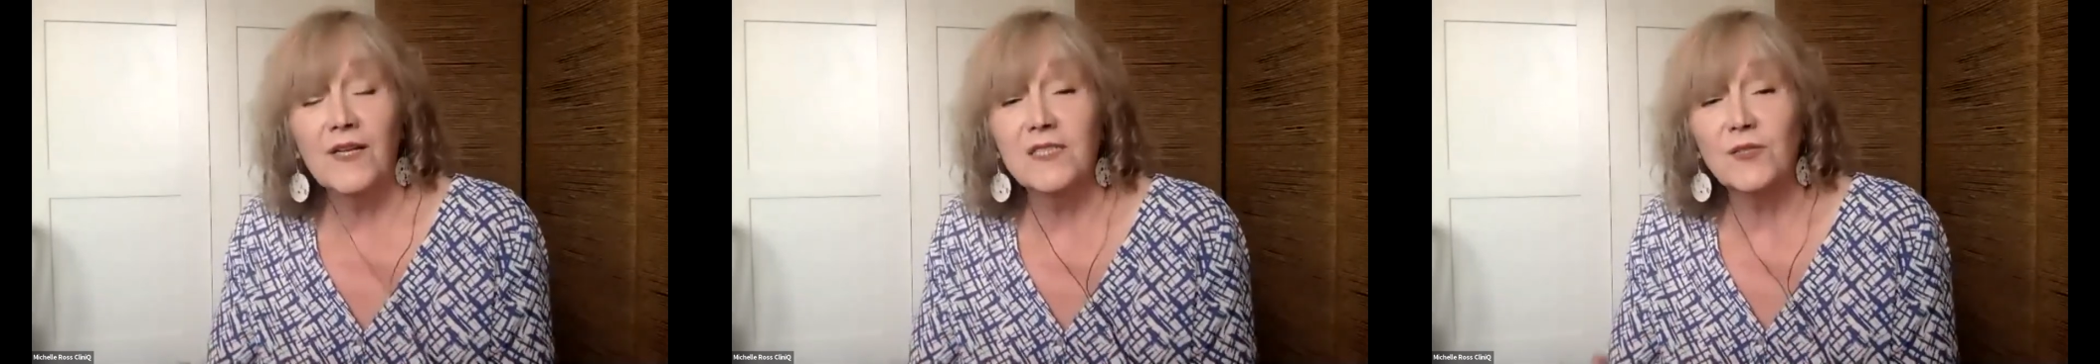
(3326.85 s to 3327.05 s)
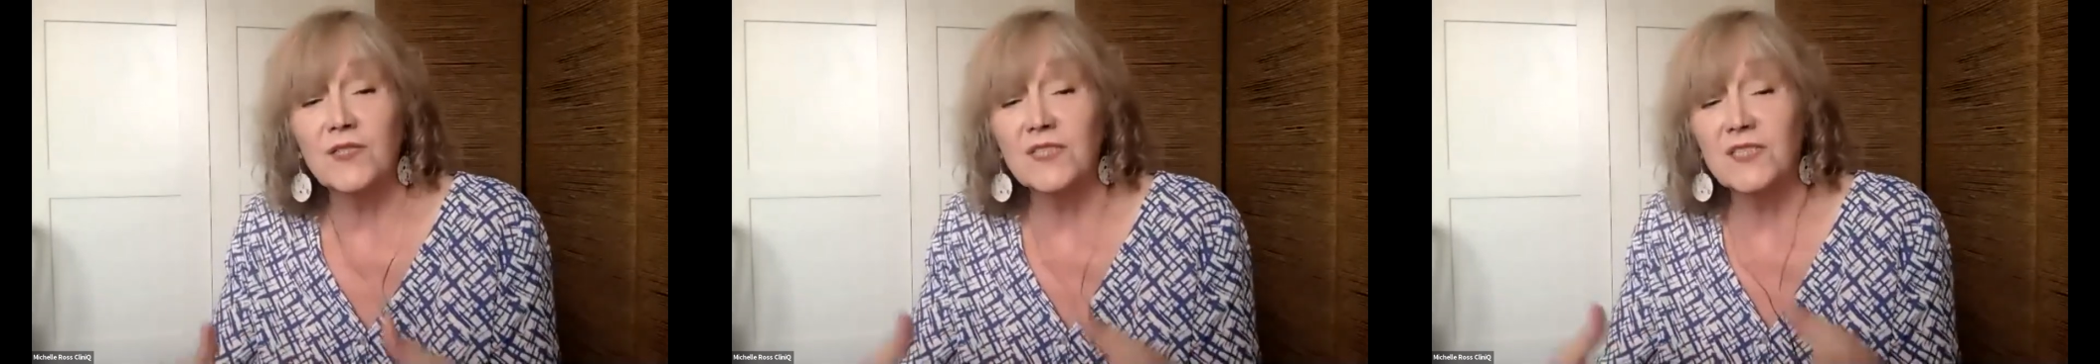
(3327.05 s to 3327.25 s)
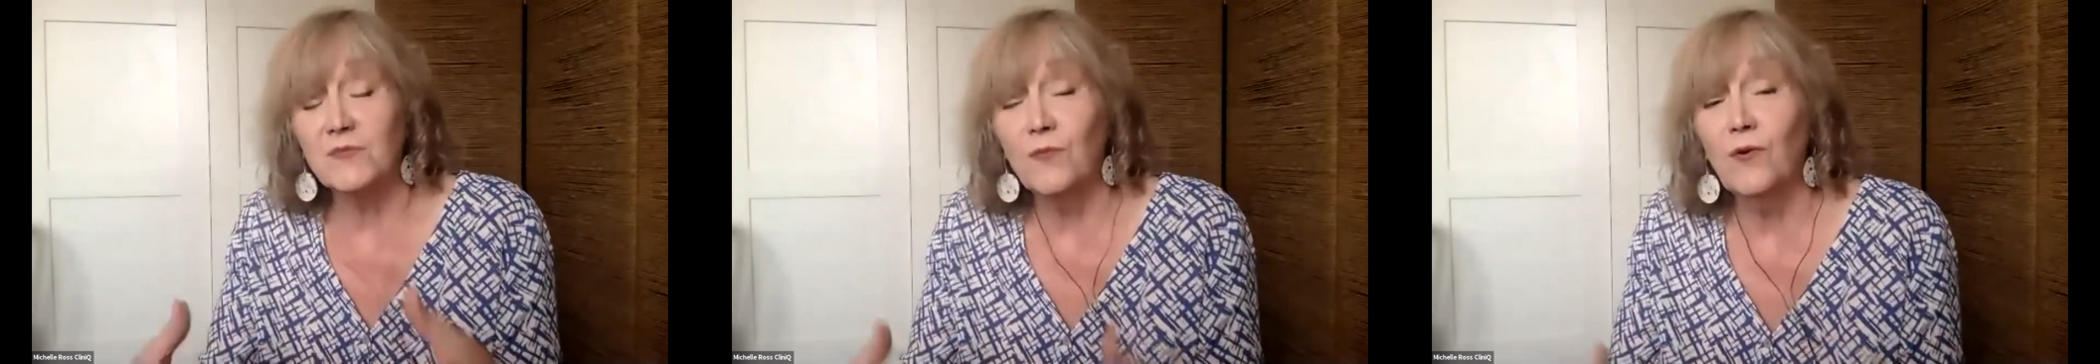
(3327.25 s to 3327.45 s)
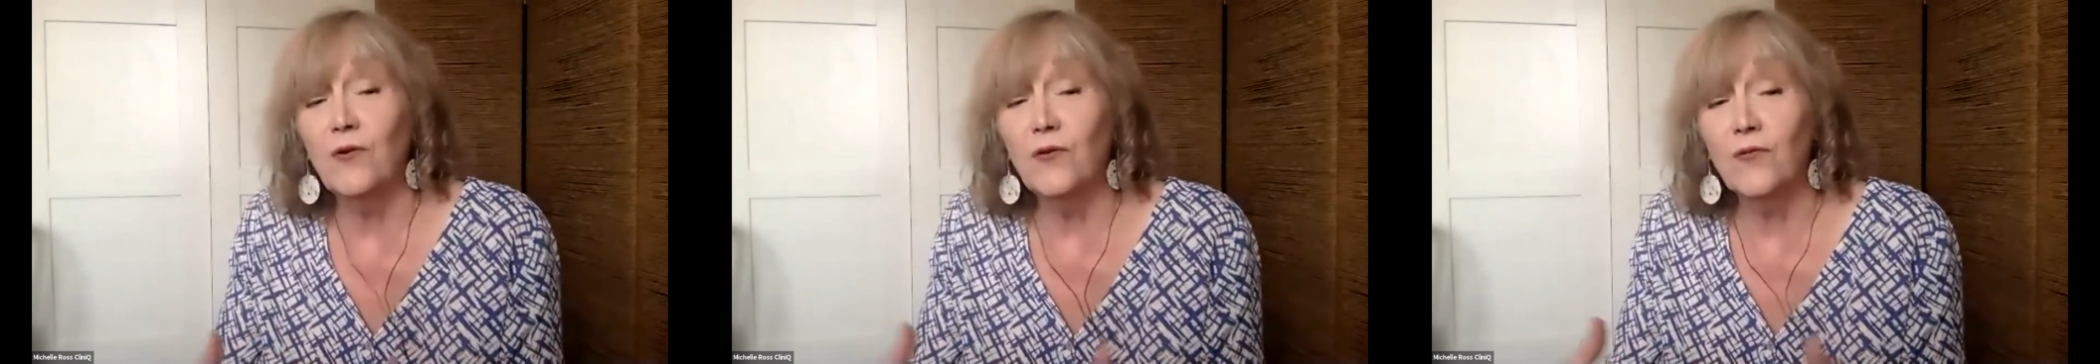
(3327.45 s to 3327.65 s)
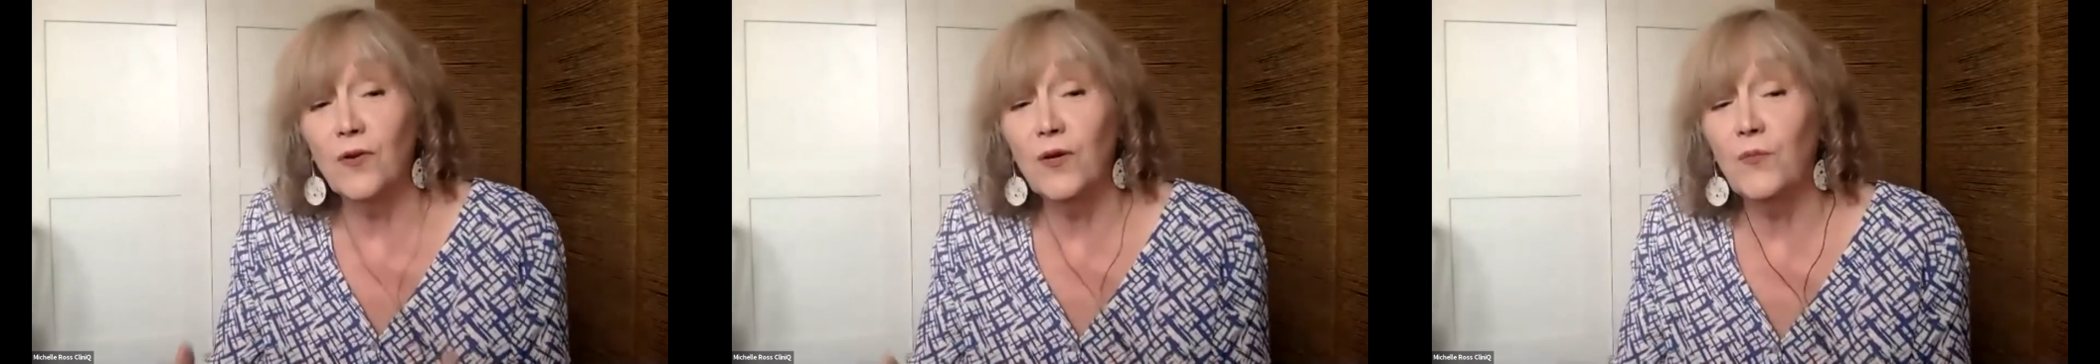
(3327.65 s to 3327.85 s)
put it to a
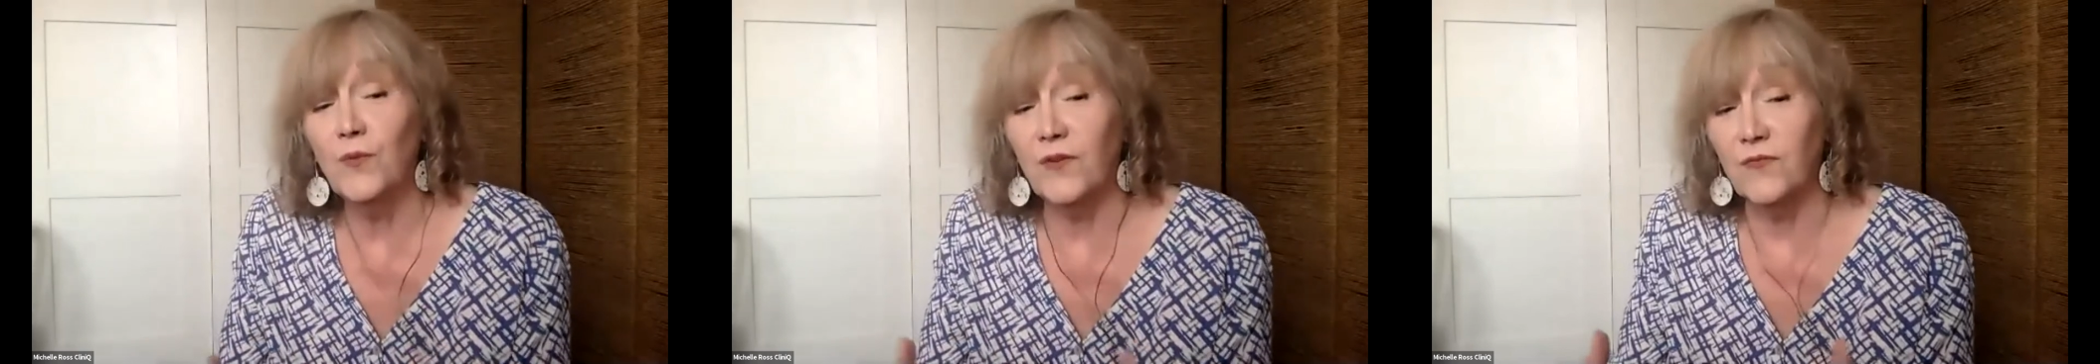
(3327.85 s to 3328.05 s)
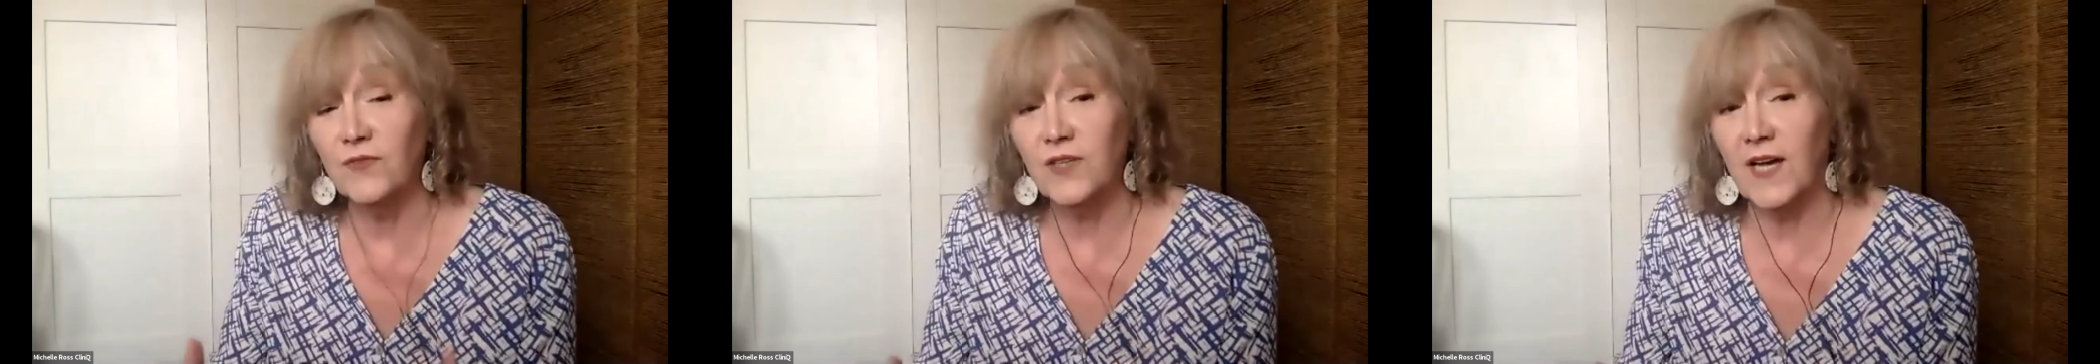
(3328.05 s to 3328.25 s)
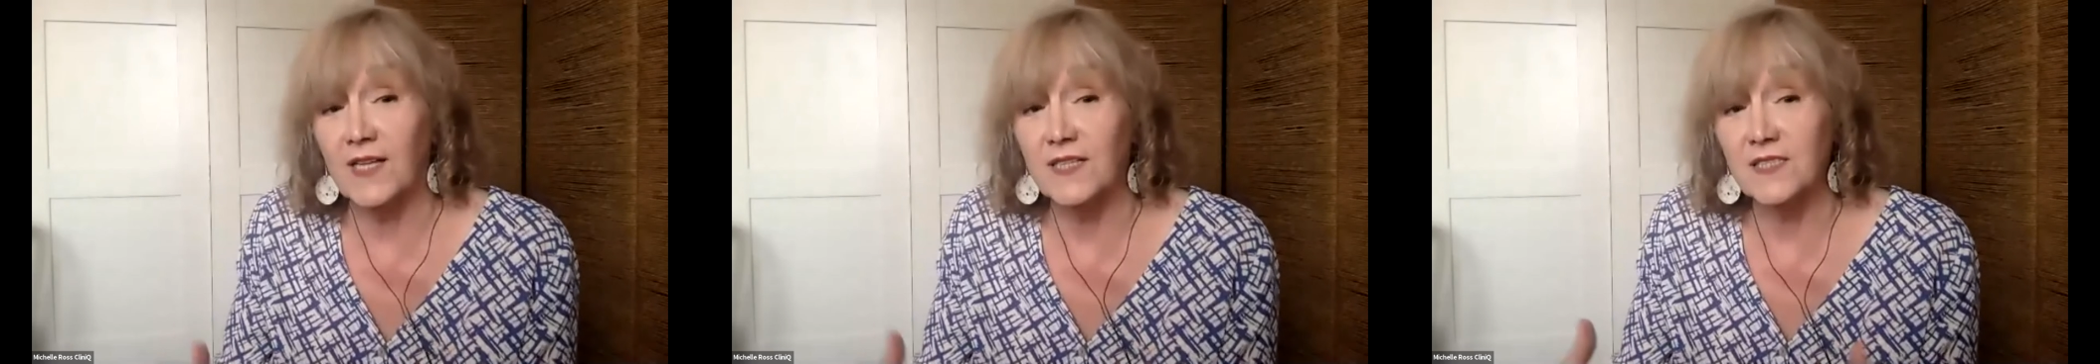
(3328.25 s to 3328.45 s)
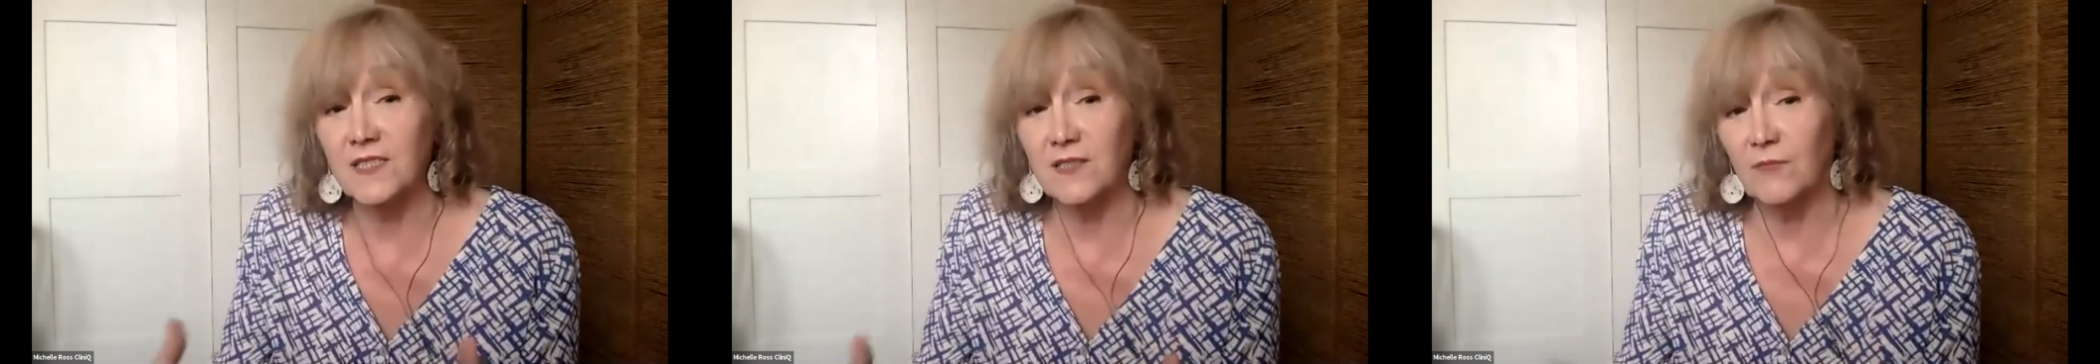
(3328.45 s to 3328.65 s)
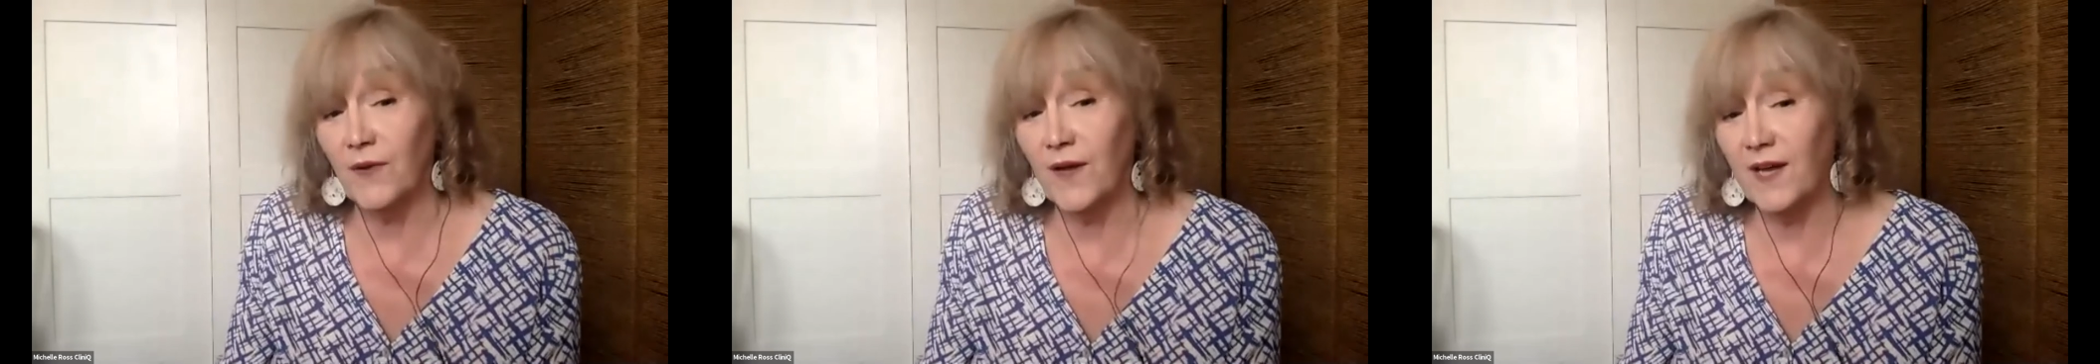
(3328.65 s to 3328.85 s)
small group of
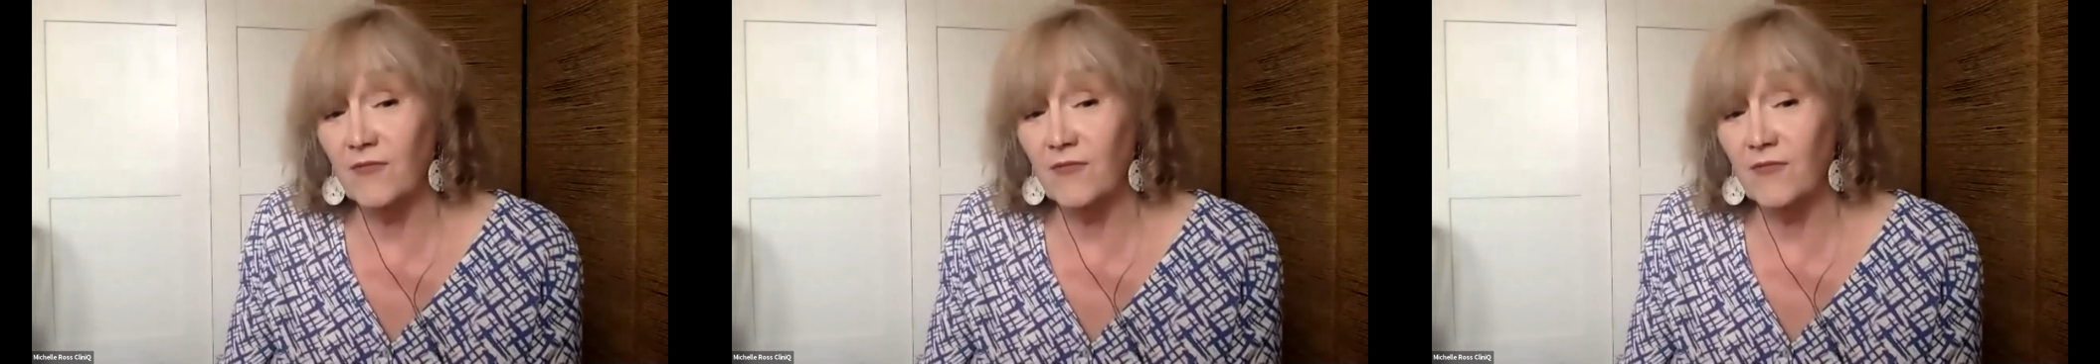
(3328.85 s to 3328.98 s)
trans and